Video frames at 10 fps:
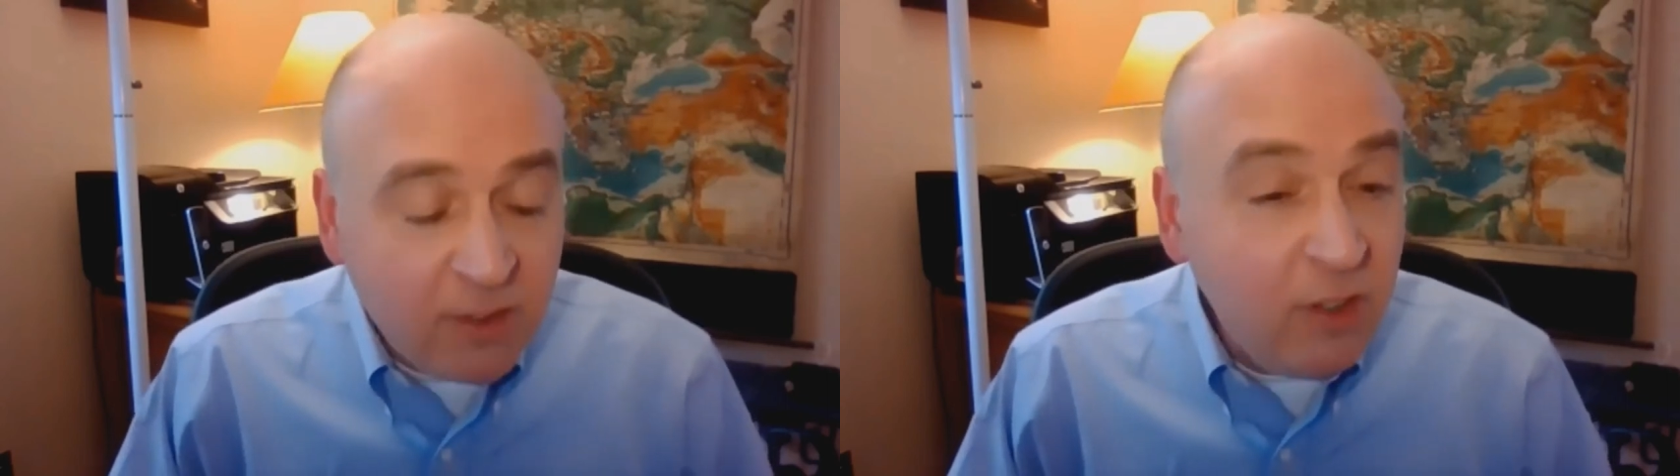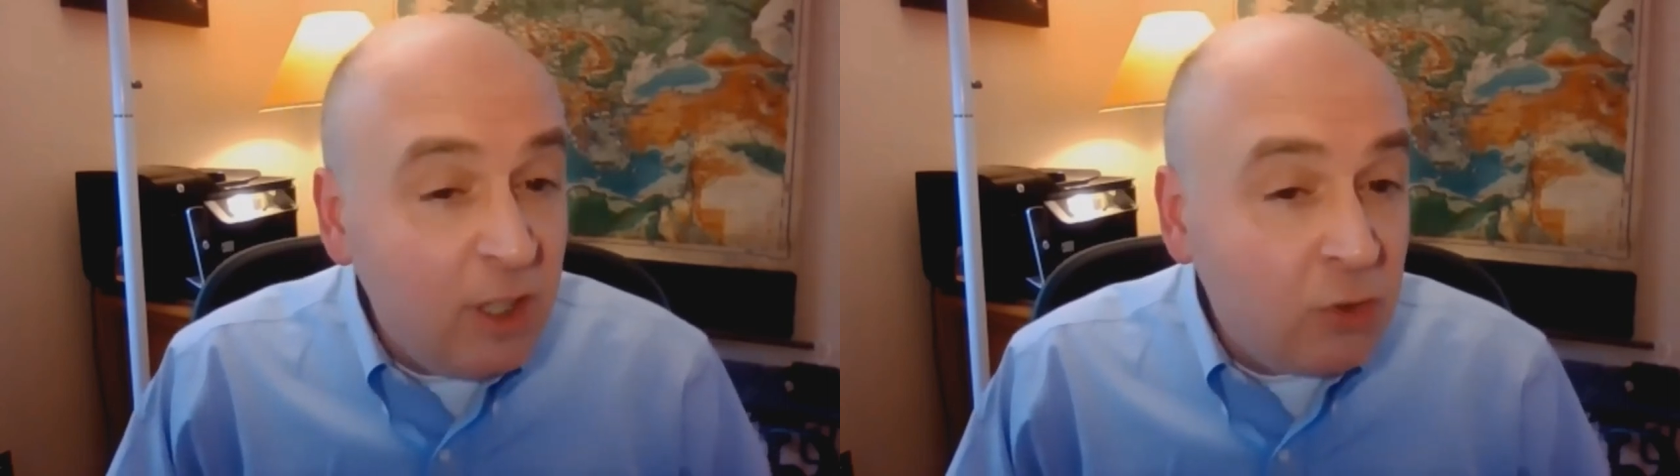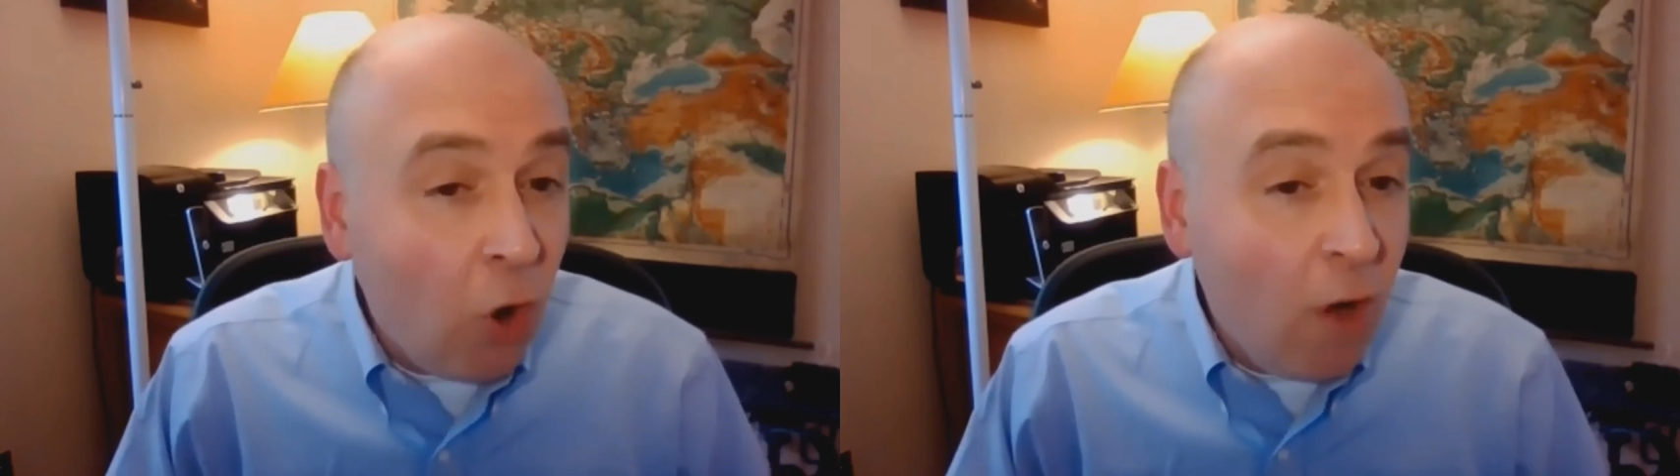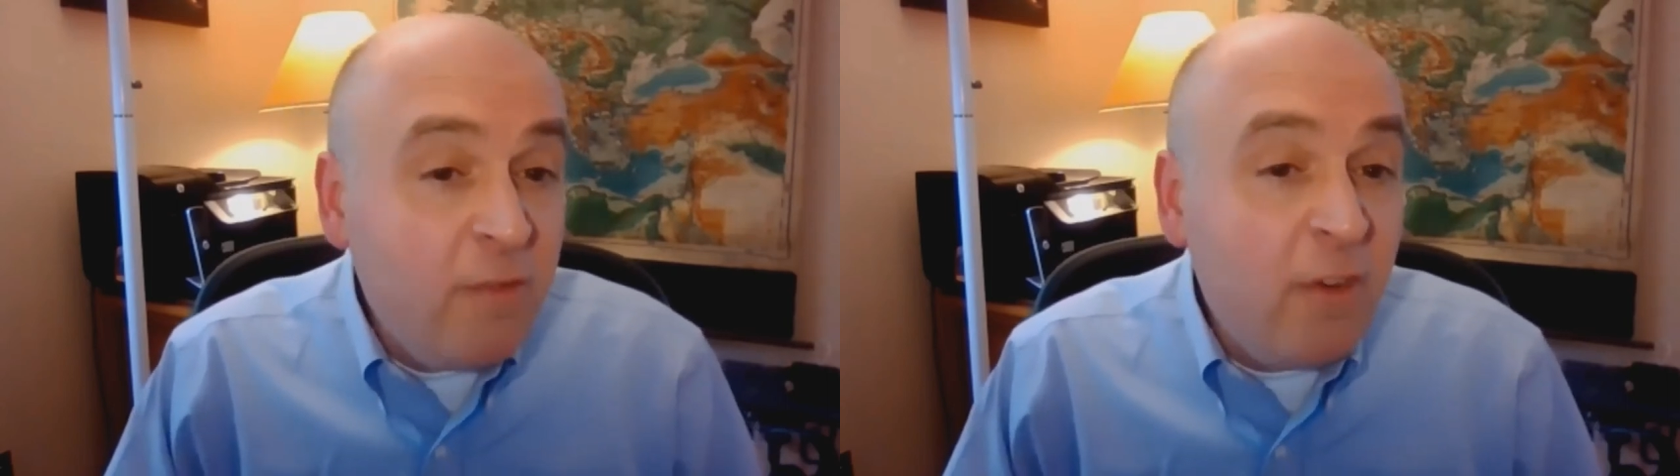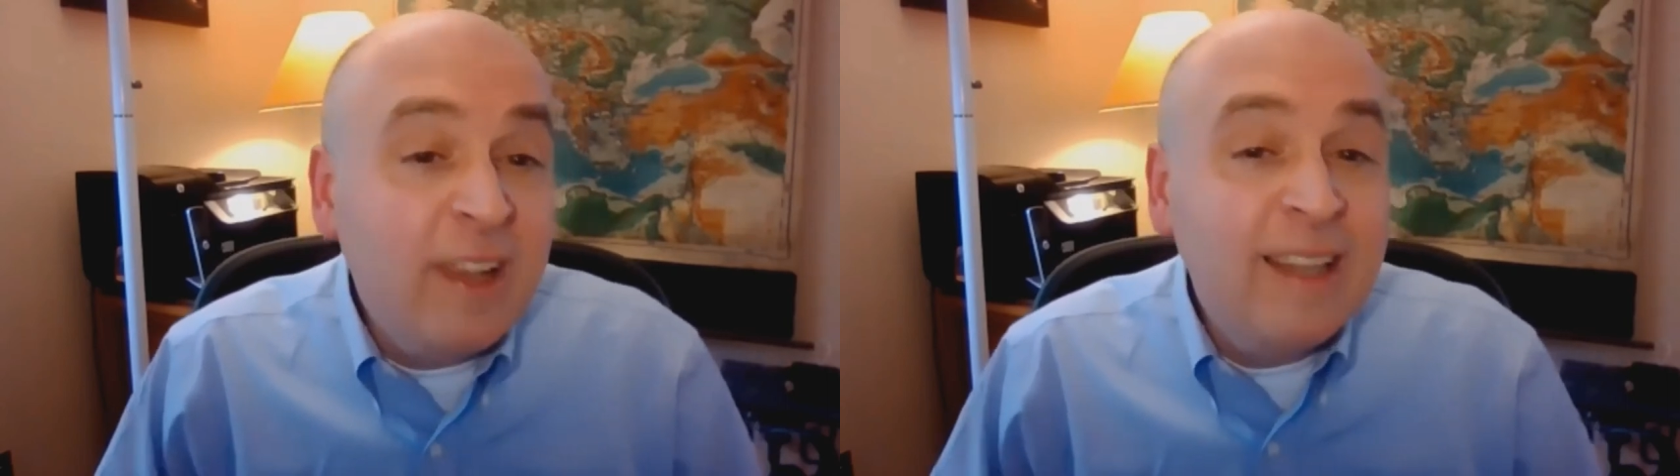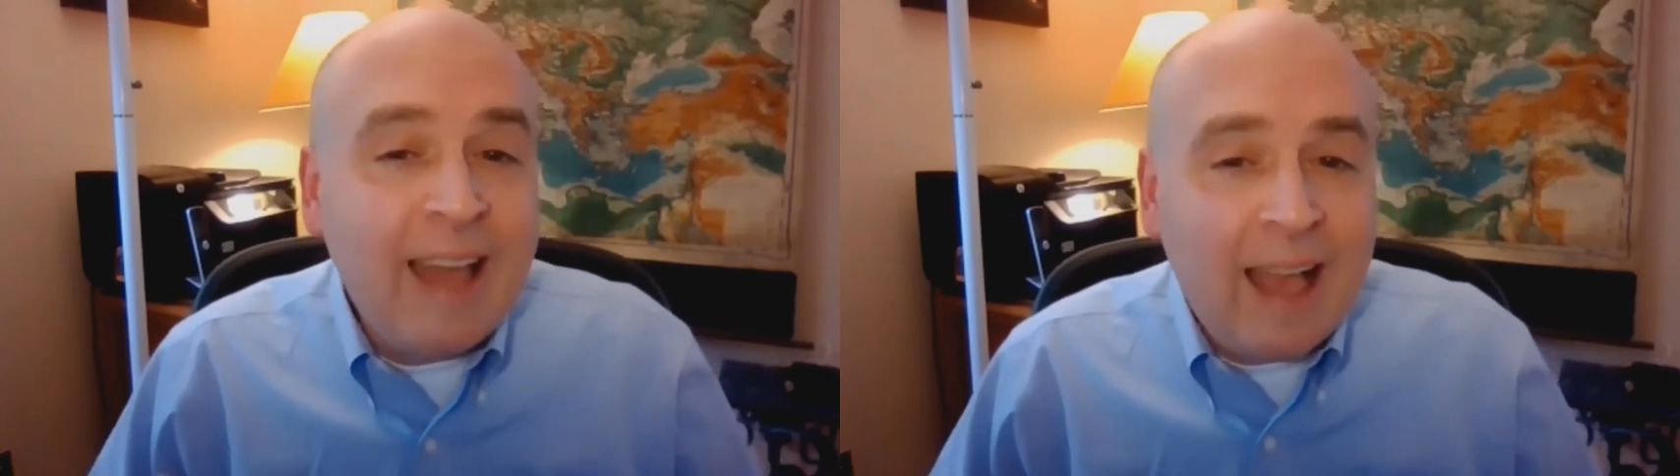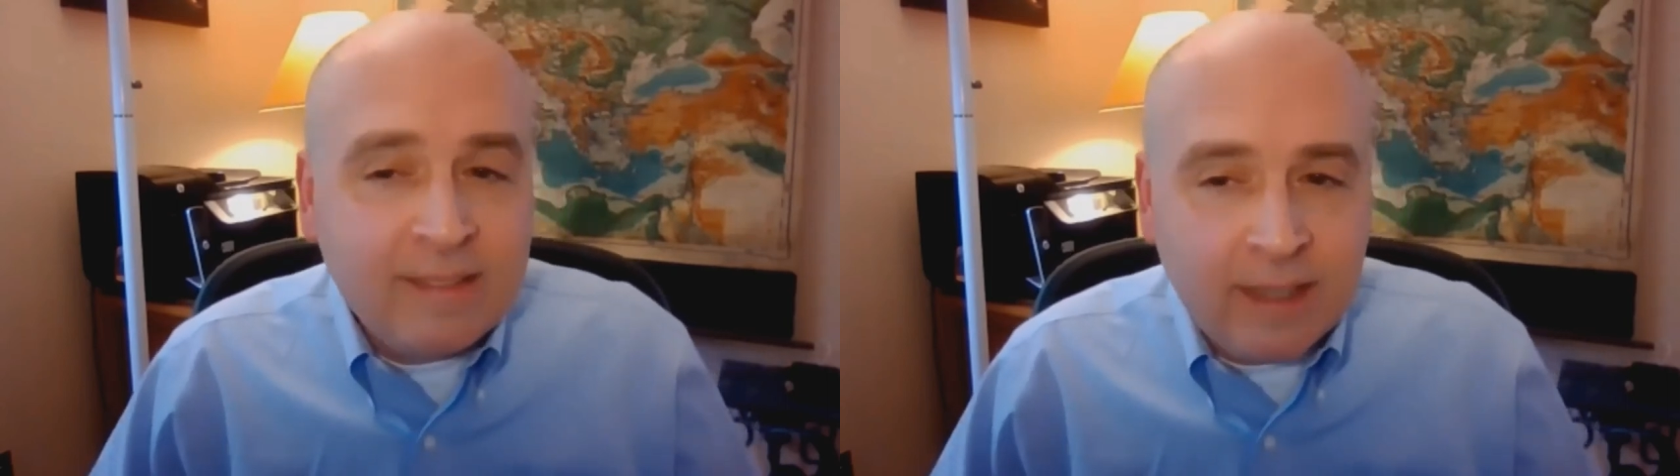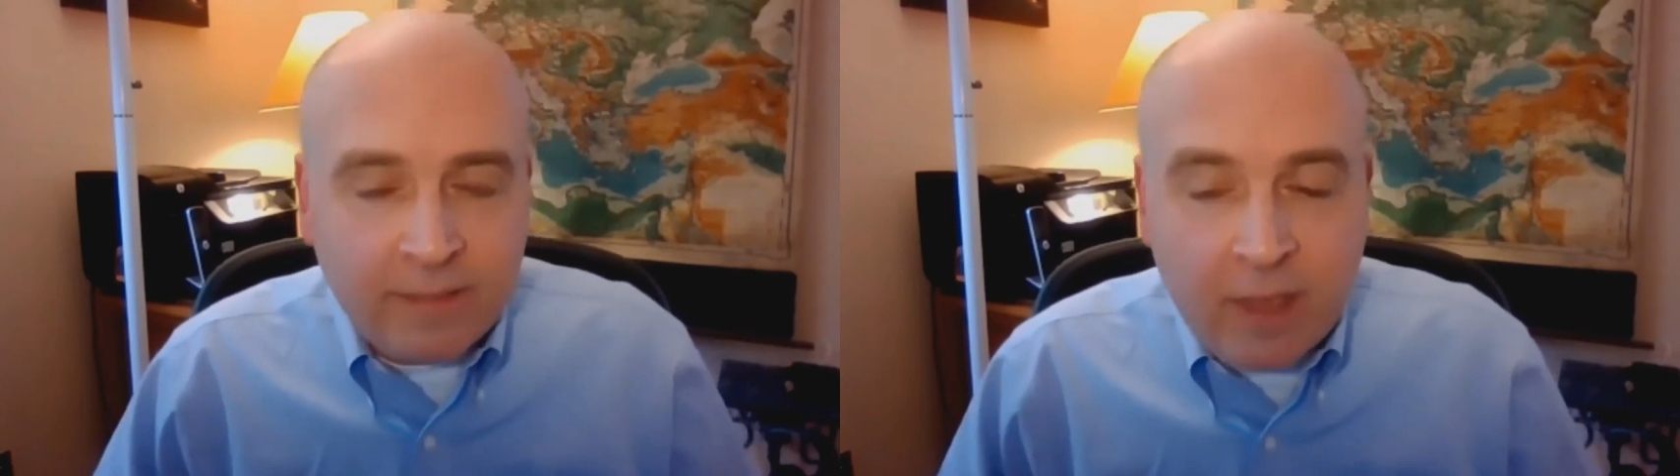Facilities are often very
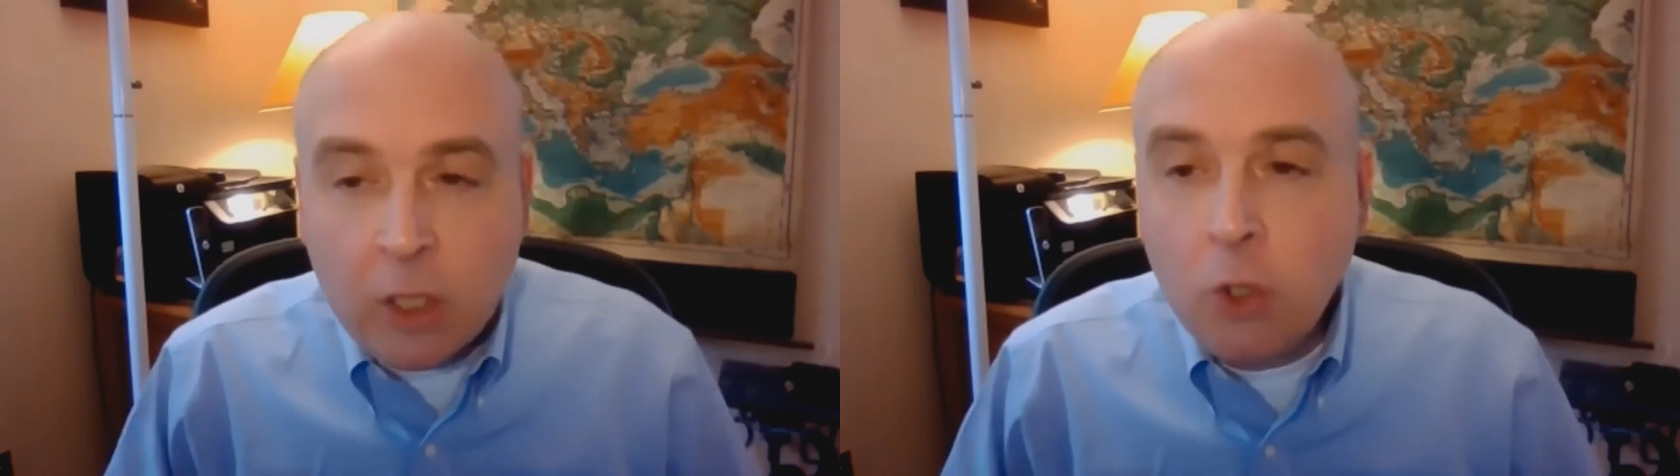elastic.